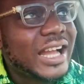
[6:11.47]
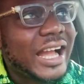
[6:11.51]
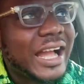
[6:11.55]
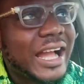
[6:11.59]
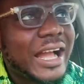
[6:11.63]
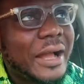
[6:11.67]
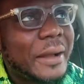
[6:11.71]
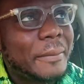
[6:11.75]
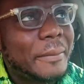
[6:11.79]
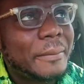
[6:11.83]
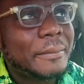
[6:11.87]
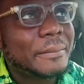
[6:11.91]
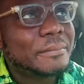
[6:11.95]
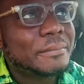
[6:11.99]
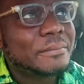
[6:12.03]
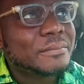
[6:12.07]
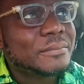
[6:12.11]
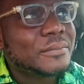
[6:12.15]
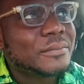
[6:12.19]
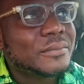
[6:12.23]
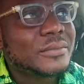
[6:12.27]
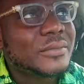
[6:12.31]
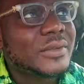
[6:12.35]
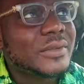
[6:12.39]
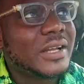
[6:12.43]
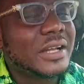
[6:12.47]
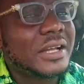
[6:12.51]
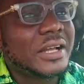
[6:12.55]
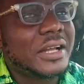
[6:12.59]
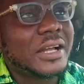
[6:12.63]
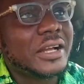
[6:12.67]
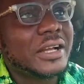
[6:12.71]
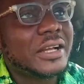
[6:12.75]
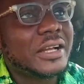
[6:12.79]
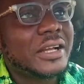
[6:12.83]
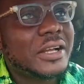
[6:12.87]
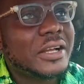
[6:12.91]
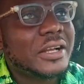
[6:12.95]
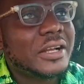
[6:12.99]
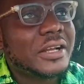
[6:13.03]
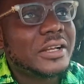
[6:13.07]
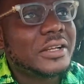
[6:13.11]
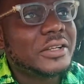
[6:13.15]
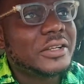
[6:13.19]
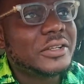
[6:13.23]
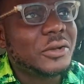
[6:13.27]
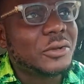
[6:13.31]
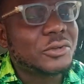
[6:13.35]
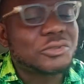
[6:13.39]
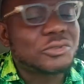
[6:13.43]
um,
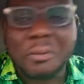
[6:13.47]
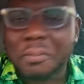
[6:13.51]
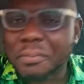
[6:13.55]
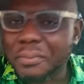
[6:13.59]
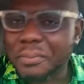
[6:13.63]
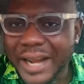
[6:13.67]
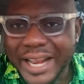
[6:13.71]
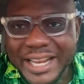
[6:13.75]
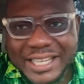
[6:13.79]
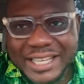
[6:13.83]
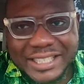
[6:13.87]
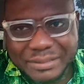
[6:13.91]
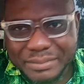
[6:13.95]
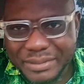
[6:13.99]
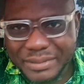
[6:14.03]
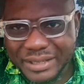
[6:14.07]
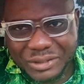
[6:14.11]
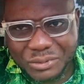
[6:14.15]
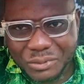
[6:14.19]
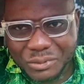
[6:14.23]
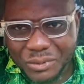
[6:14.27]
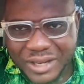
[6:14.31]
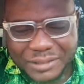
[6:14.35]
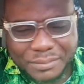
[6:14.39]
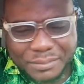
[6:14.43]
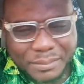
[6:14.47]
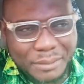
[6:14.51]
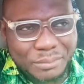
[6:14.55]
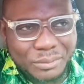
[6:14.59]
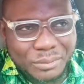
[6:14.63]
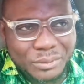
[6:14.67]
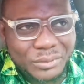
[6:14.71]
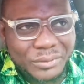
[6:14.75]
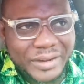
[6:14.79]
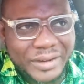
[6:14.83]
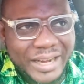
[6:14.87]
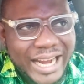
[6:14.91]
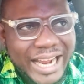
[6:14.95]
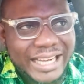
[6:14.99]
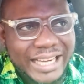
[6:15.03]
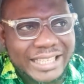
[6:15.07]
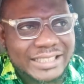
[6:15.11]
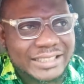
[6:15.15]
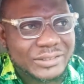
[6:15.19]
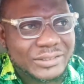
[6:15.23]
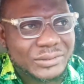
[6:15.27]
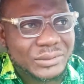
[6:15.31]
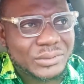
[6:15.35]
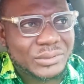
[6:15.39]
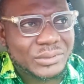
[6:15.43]
you know, surprised me the way people
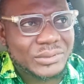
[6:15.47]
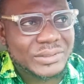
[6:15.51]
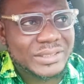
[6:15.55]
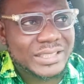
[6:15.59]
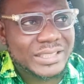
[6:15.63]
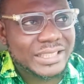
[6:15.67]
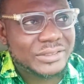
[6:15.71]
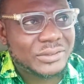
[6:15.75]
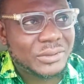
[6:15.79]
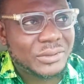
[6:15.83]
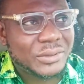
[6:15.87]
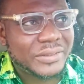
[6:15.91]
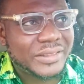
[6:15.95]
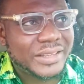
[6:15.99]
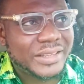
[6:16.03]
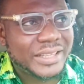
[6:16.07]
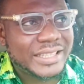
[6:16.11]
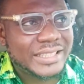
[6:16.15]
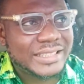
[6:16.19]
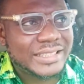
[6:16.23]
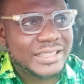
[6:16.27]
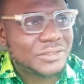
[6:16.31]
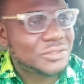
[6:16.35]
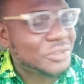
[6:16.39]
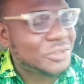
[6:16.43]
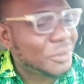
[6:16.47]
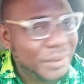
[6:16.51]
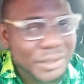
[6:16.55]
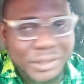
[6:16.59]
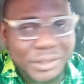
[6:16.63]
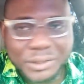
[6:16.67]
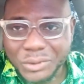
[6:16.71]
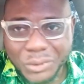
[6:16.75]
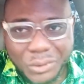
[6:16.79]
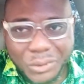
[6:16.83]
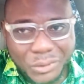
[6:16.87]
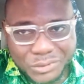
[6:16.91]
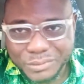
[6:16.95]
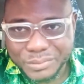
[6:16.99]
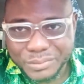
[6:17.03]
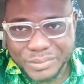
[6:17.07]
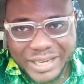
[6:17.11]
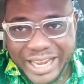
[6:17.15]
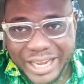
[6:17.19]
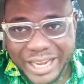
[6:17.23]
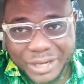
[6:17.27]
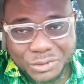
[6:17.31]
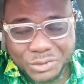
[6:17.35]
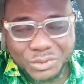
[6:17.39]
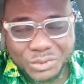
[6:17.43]
react to this whole thing is that somebody called me
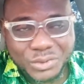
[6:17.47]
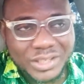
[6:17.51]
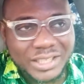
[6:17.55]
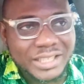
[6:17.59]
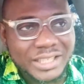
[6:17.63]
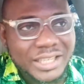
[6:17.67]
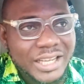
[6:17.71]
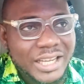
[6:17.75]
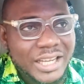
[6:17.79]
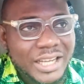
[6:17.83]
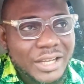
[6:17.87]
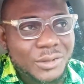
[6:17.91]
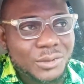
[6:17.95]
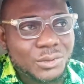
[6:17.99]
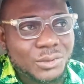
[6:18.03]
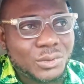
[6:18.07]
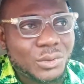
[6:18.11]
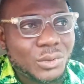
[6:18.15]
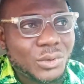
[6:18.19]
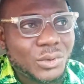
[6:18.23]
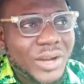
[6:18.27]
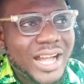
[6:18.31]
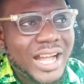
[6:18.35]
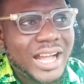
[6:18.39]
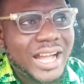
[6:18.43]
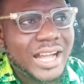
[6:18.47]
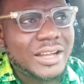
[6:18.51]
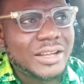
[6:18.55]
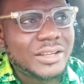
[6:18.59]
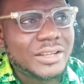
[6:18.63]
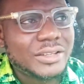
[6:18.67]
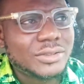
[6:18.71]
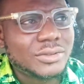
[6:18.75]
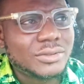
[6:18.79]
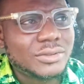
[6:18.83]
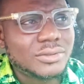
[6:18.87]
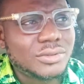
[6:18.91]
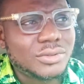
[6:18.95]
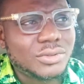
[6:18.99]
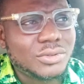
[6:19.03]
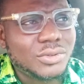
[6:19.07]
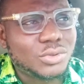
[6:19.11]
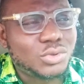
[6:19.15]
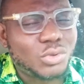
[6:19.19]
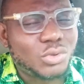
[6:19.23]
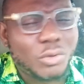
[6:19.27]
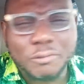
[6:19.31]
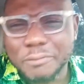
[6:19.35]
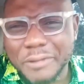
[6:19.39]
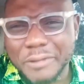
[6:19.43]
actually to, you
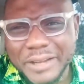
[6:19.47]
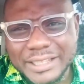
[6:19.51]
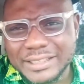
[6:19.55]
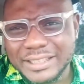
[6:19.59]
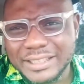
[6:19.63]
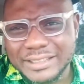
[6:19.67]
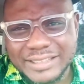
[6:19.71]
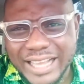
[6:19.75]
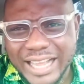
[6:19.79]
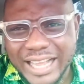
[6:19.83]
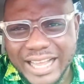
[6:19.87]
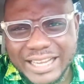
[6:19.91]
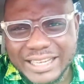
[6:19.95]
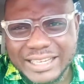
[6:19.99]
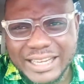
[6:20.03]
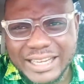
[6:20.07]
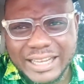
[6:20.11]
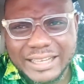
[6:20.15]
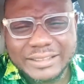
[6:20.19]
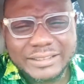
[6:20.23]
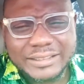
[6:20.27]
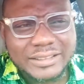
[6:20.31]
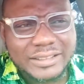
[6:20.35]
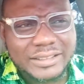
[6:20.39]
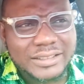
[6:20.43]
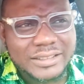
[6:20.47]
know, to vent his anger,